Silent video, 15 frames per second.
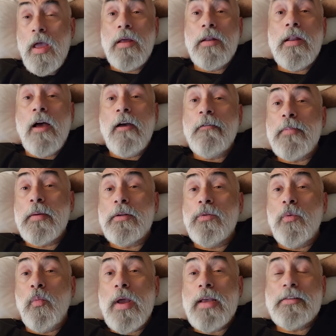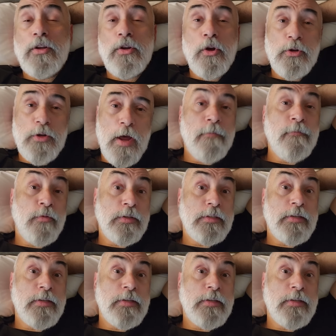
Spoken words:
and I've been wasting your time for